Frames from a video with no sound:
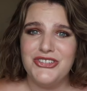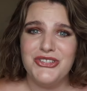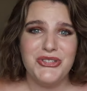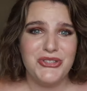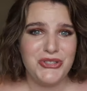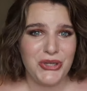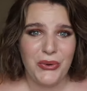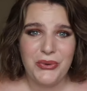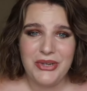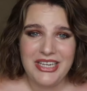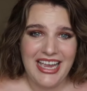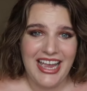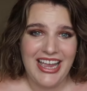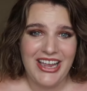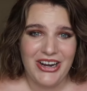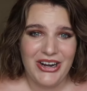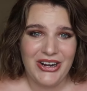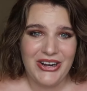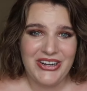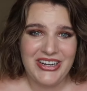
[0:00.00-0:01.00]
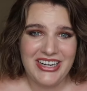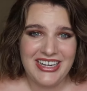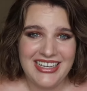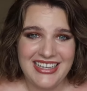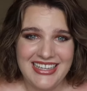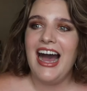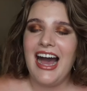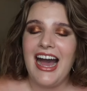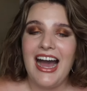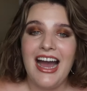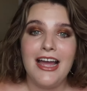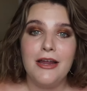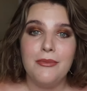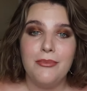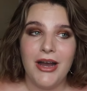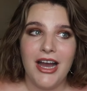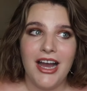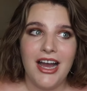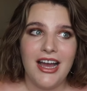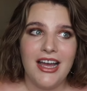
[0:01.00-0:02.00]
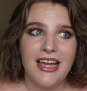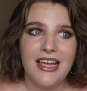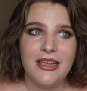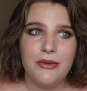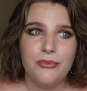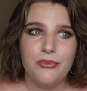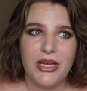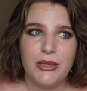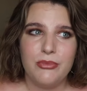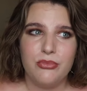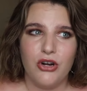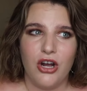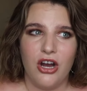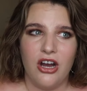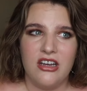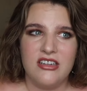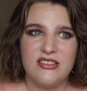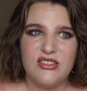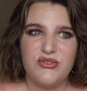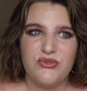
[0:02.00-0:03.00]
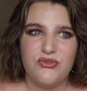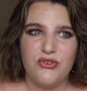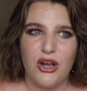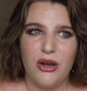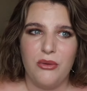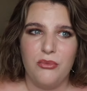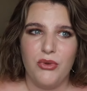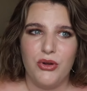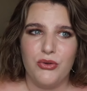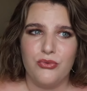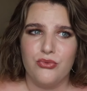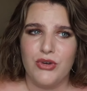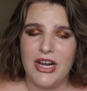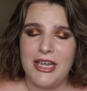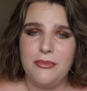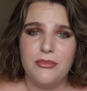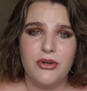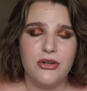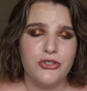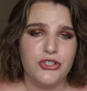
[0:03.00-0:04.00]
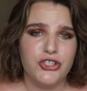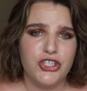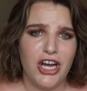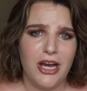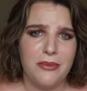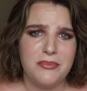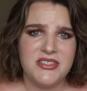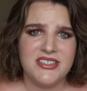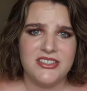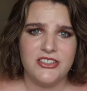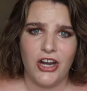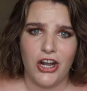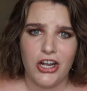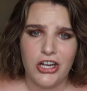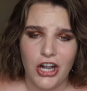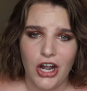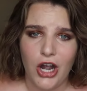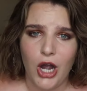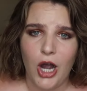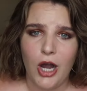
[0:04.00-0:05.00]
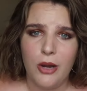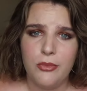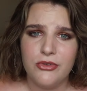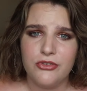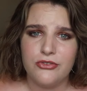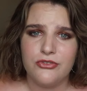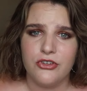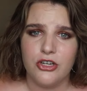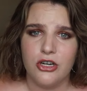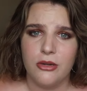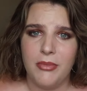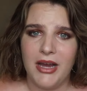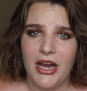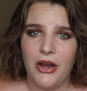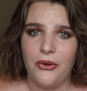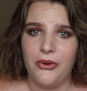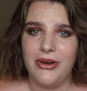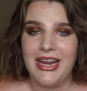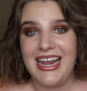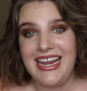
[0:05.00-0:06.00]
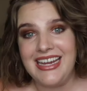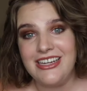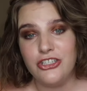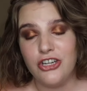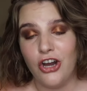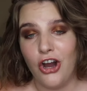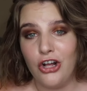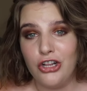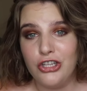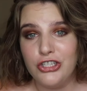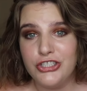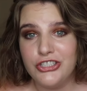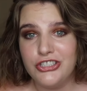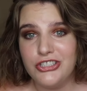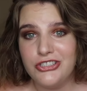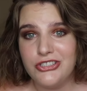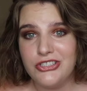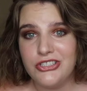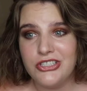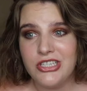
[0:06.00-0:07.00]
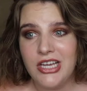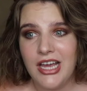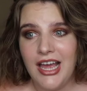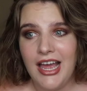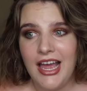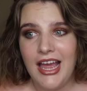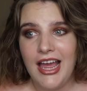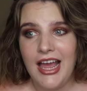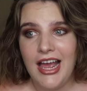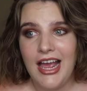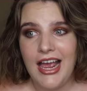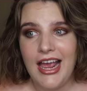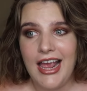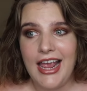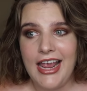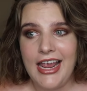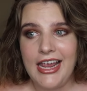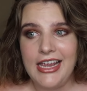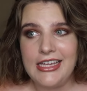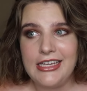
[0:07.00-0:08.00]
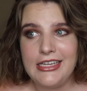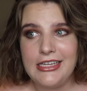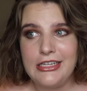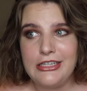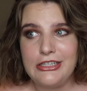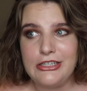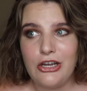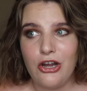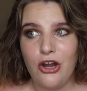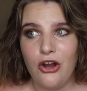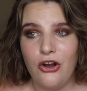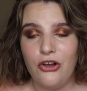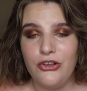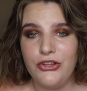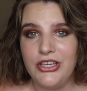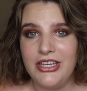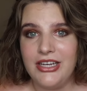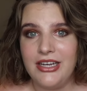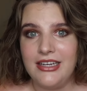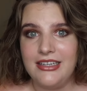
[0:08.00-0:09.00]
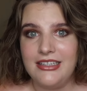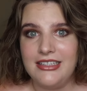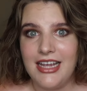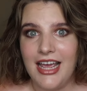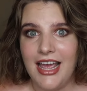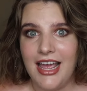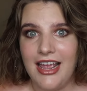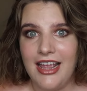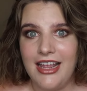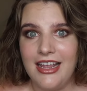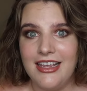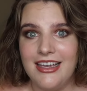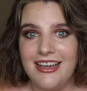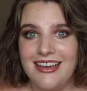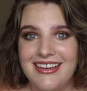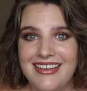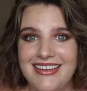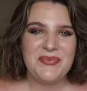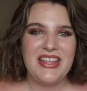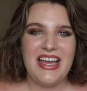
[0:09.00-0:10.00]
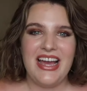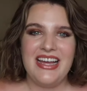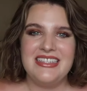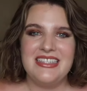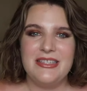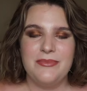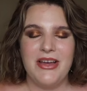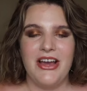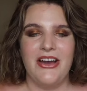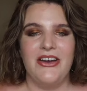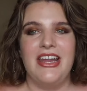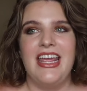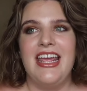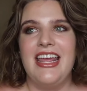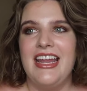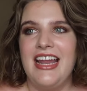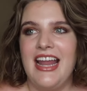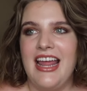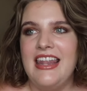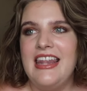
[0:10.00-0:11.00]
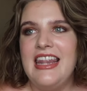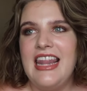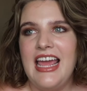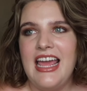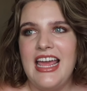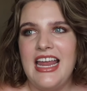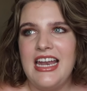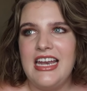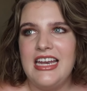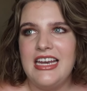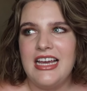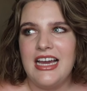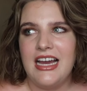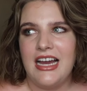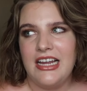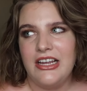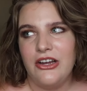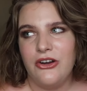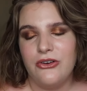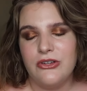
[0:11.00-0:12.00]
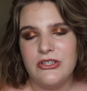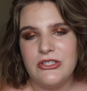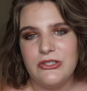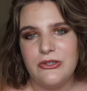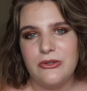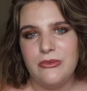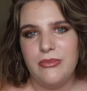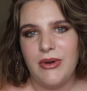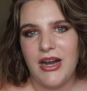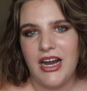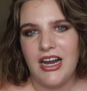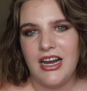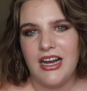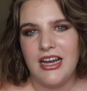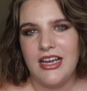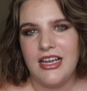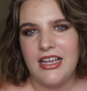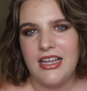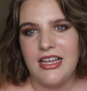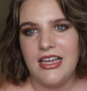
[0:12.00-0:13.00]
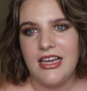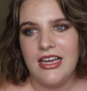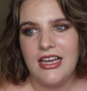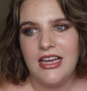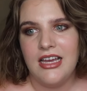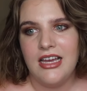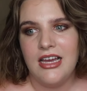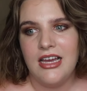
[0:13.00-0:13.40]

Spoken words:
just don't care. I buy my bras from rainbowshops.com for about $8 and call it a day. That's about it. And then I also buy